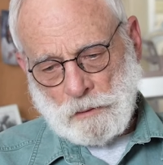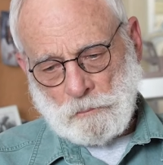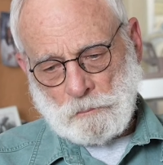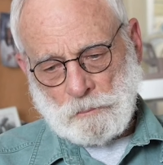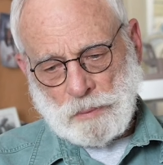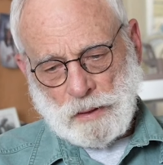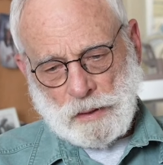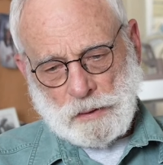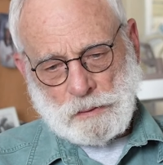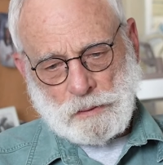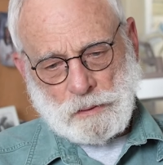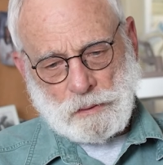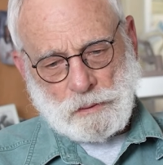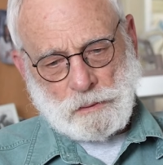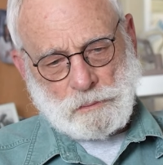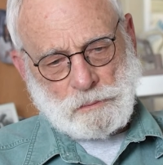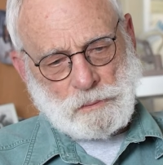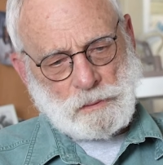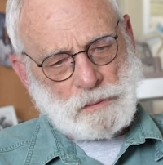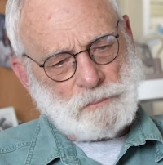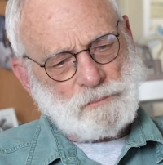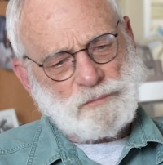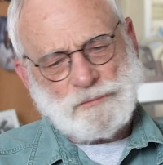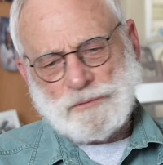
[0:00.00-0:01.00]
but
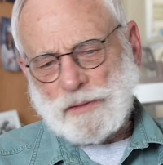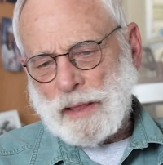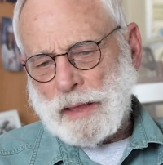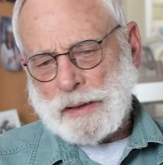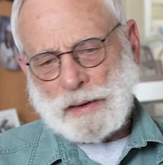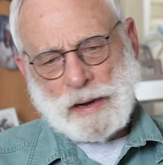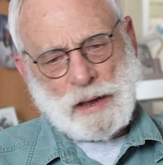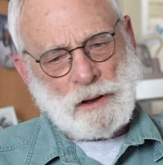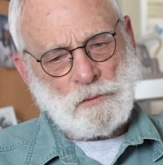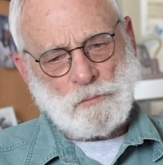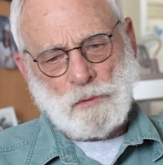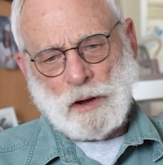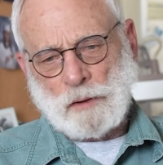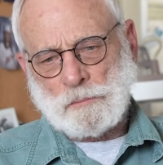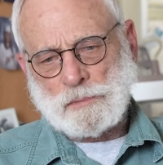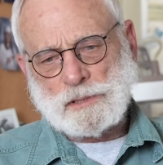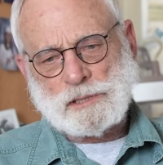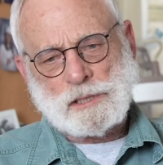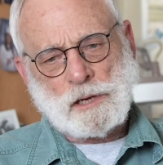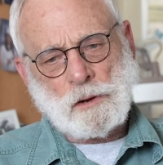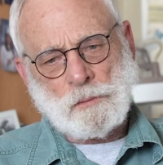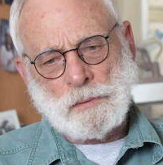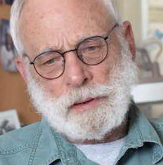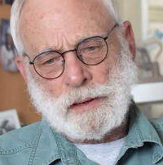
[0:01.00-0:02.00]
flat out, what
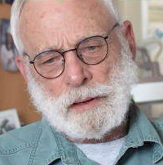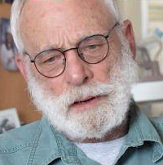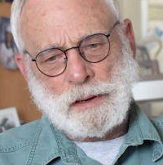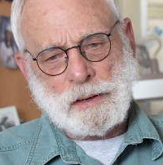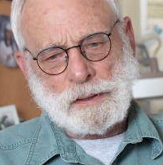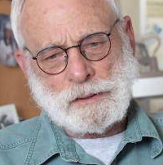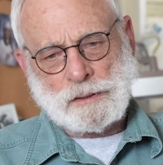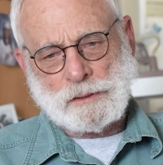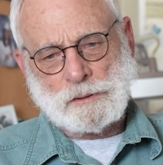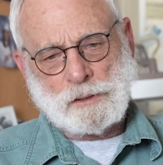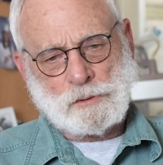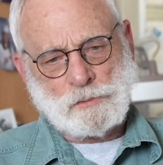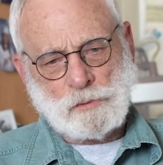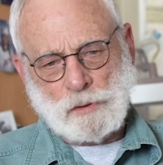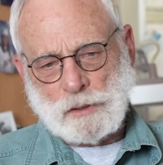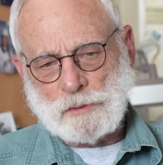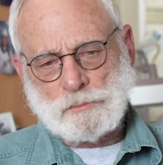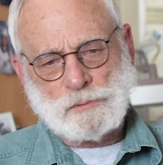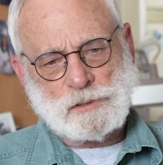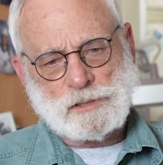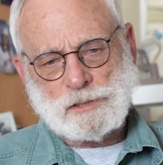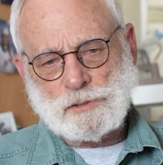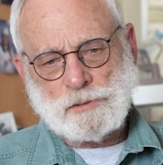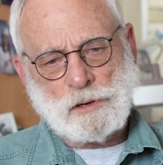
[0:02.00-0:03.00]
was going on in the
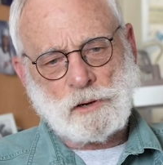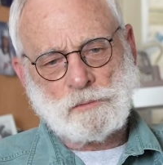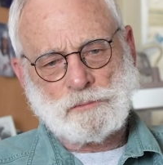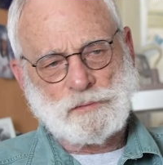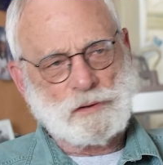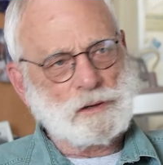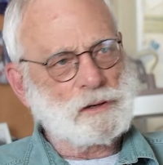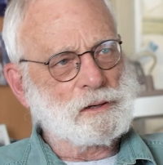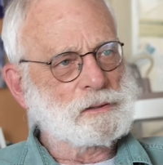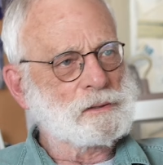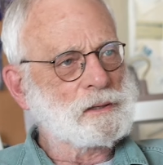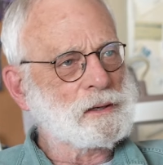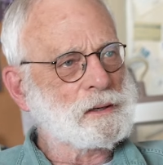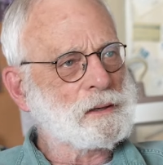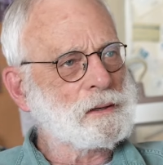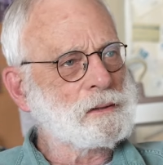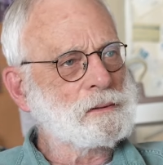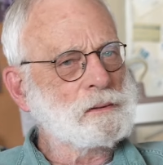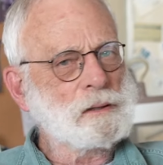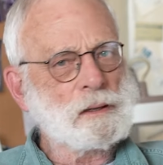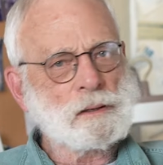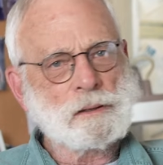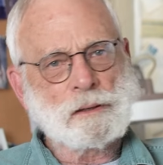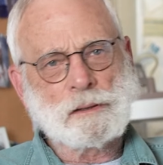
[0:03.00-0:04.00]
North was trophy hunting,
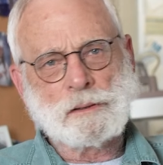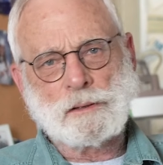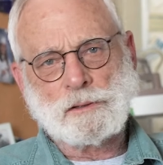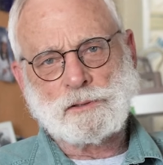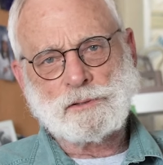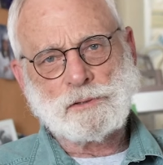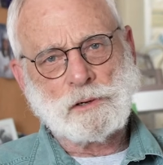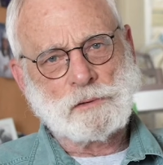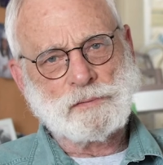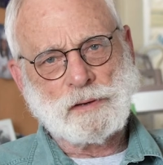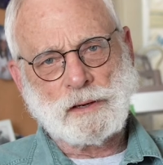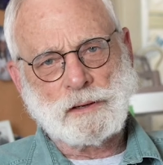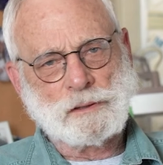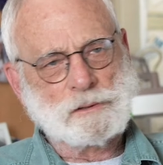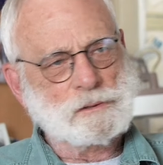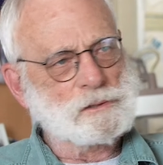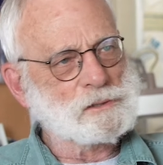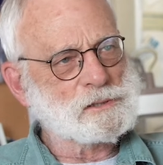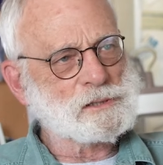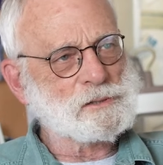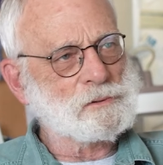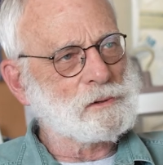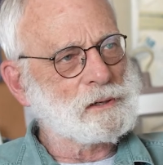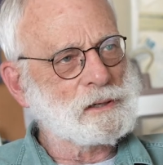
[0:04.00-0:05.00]
and none of the trophy
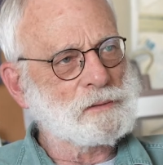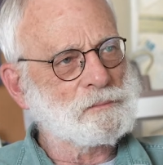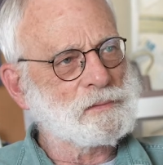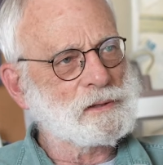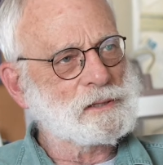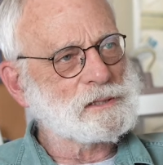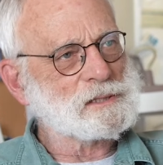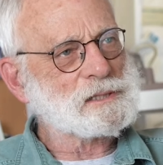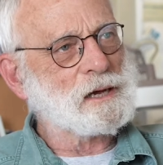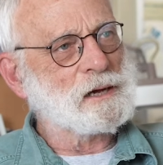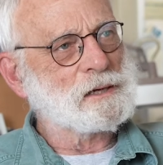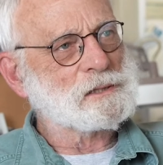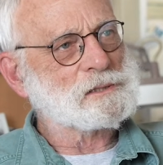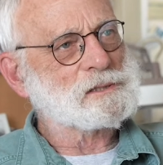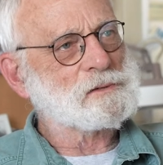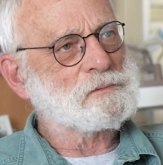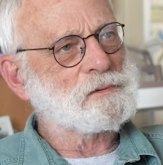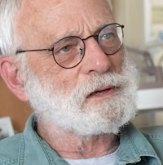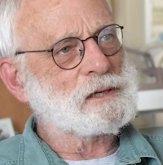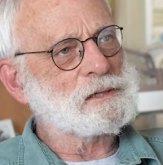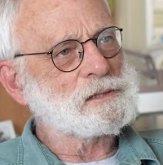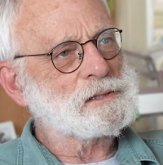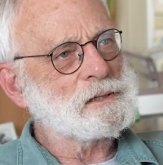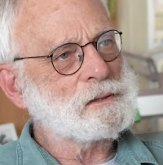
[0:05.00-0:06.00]
hunters thought of it as
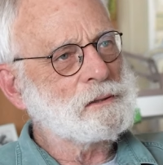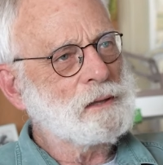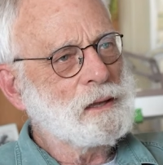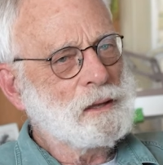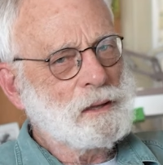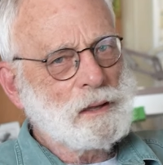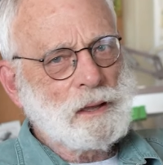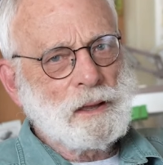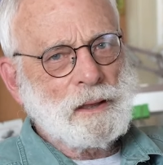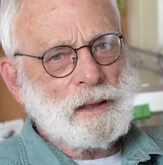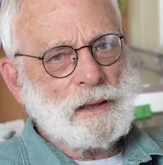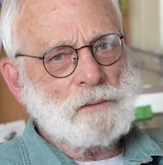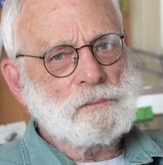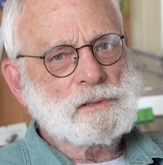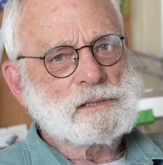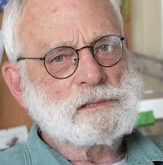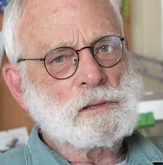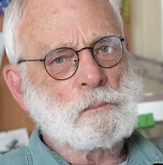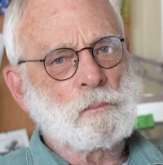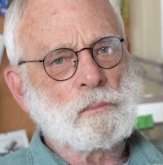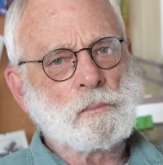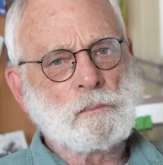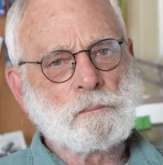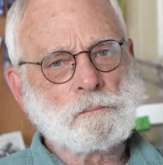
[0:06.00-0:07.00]
conservation. It
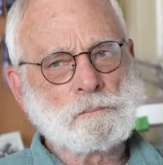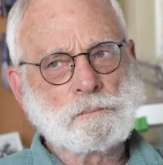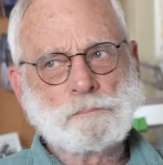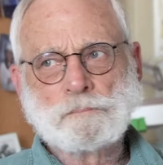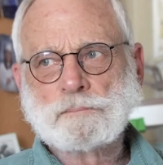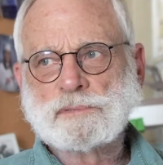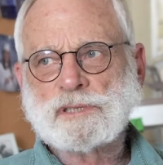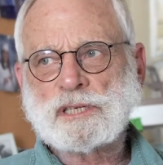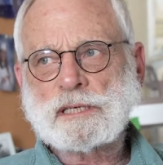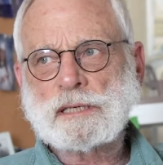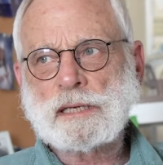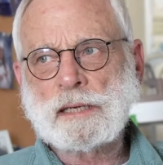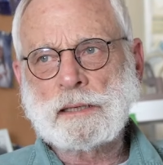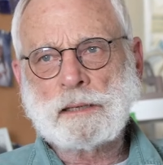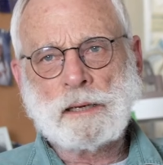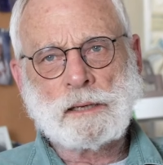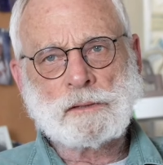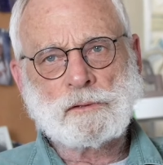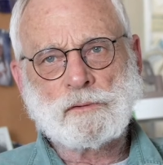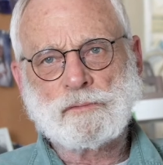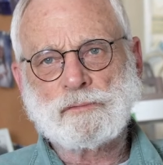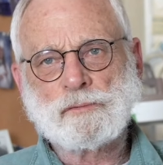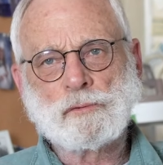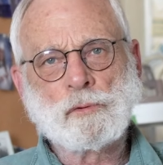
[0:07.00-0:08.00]
was a skin
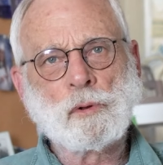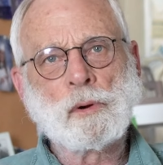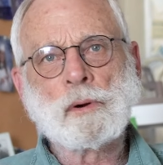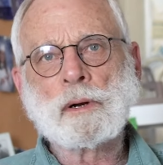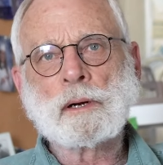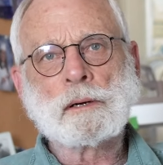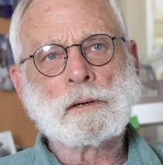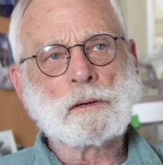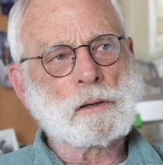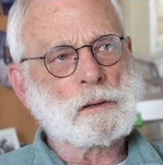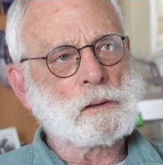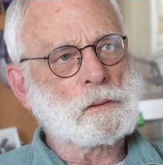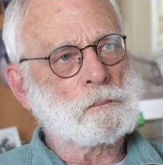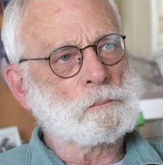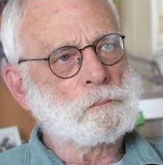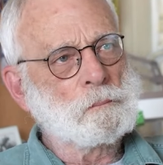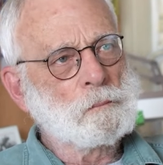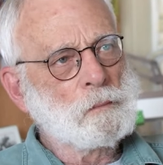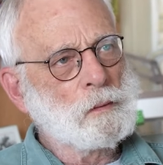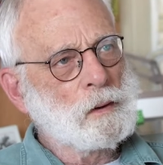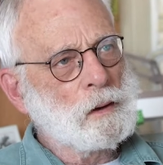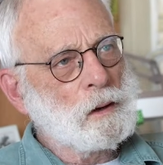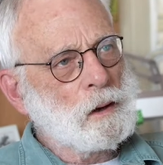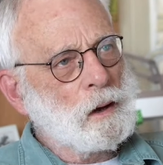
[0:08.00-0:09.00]
on the floor or
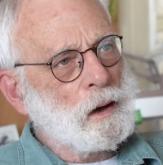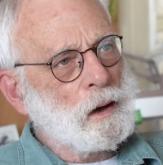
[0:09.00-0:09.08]
a,